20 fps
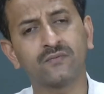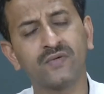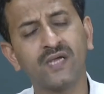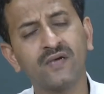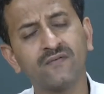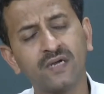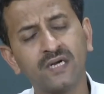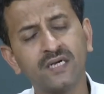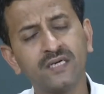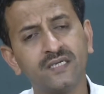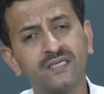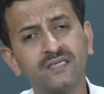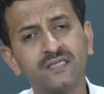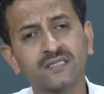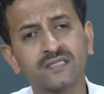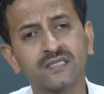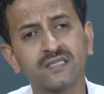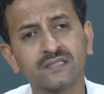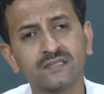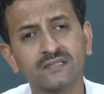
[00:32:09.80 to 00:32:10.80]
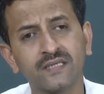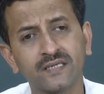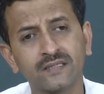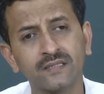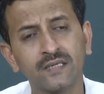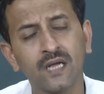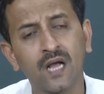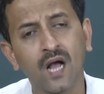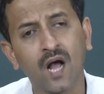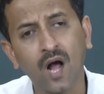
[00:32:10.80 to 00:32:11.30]
have already discussed that
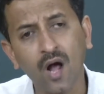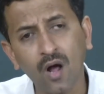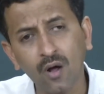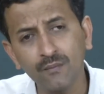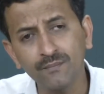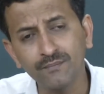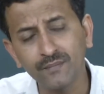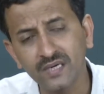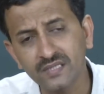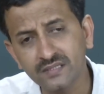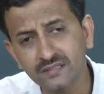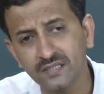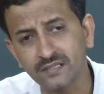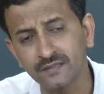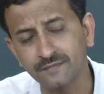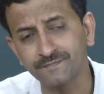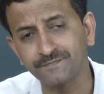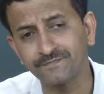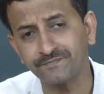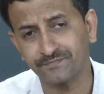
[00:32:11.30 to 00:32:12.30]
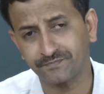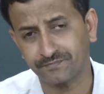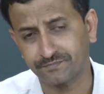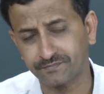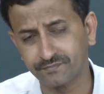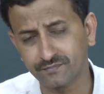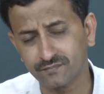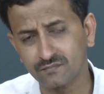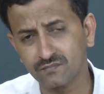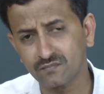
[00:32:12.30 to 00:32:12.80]
how Merton,
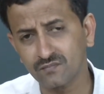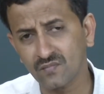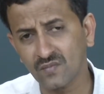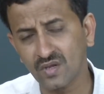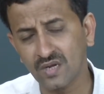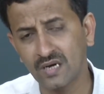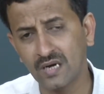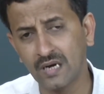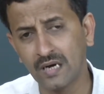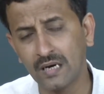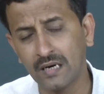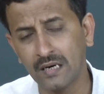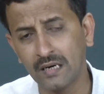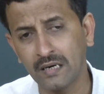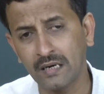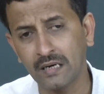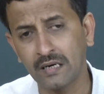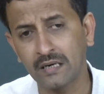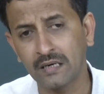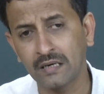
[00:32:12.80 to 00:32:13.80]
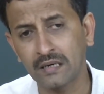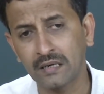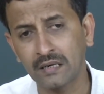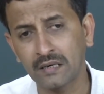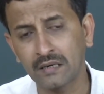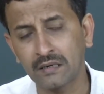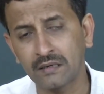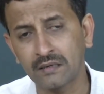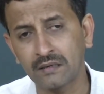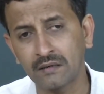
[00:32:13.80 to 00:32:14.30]

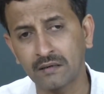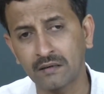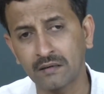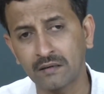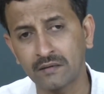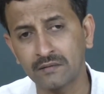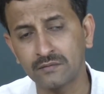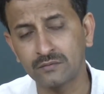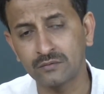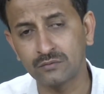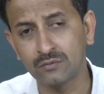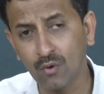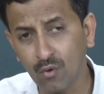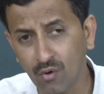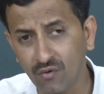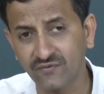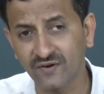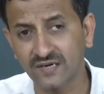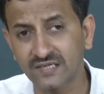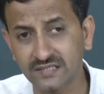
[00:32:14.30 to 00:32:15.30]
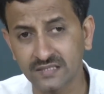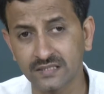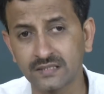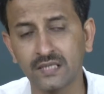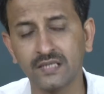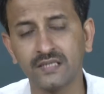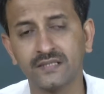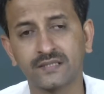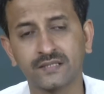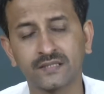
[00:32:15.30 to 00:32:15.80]
though a
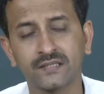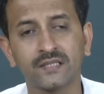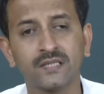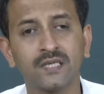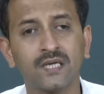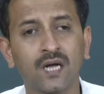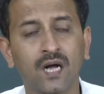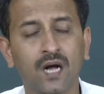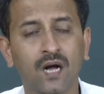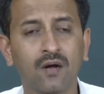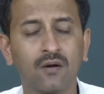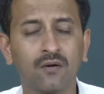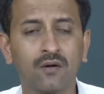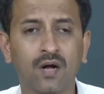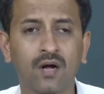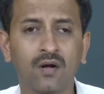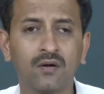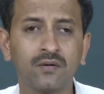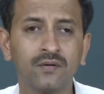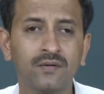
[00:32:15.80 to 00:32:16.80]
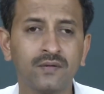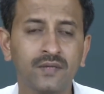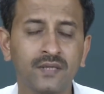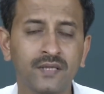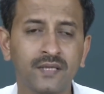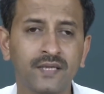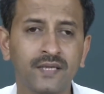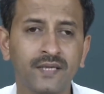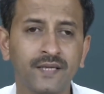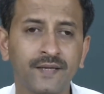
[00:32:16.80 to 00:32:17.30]
functionalist, how
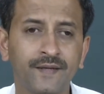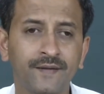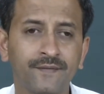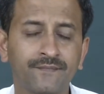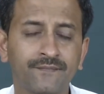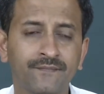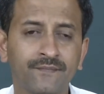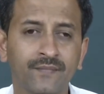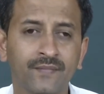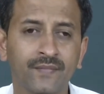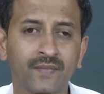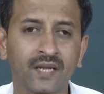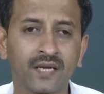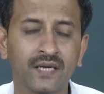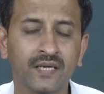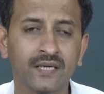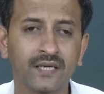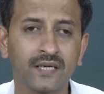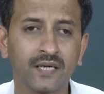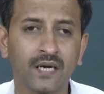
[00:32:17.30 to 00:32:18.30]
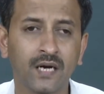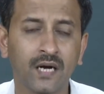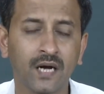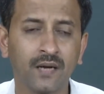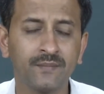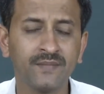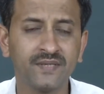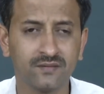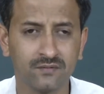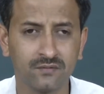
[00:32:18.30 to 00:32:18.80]
he
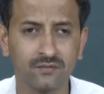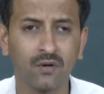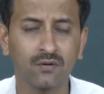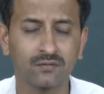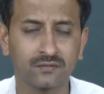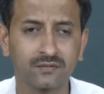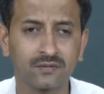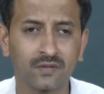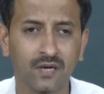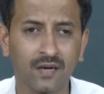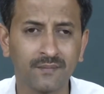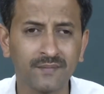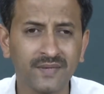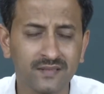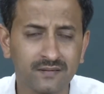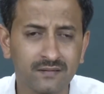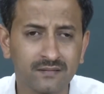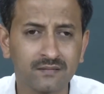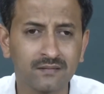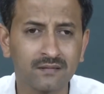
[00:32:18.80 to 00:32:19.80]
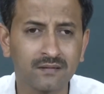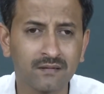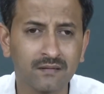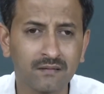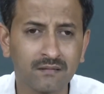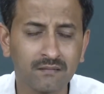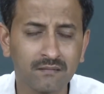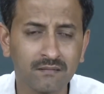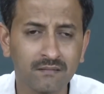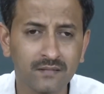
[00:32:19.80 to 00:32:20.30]

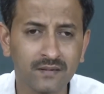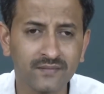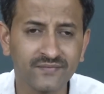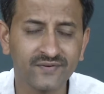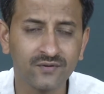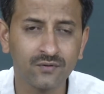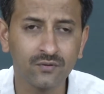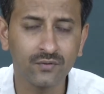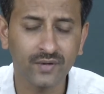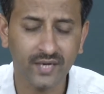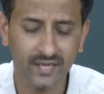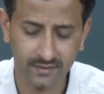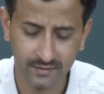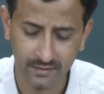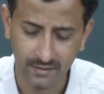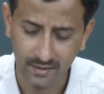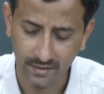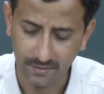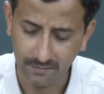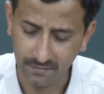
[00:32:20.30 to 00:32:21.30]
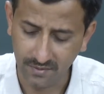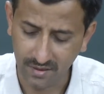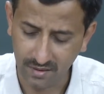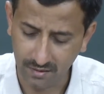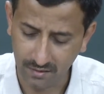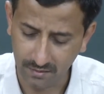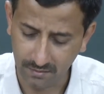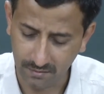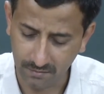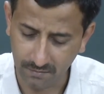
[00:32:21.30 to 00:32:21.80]
if you look at
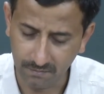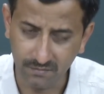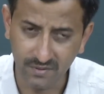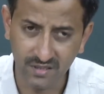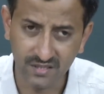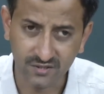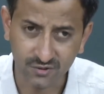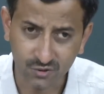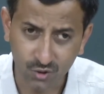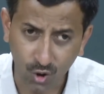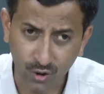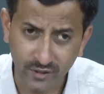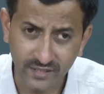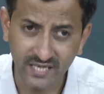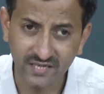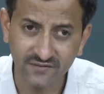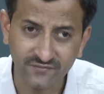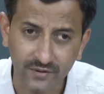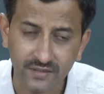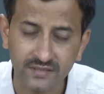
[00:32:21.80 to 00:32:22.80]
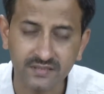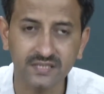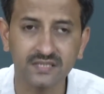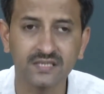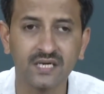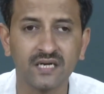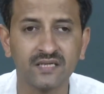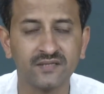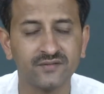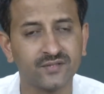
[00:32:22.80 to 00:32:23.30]
Mertonian
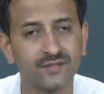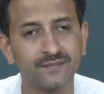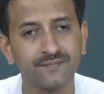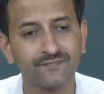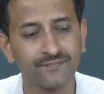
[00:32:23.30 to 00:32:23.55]
functionalism,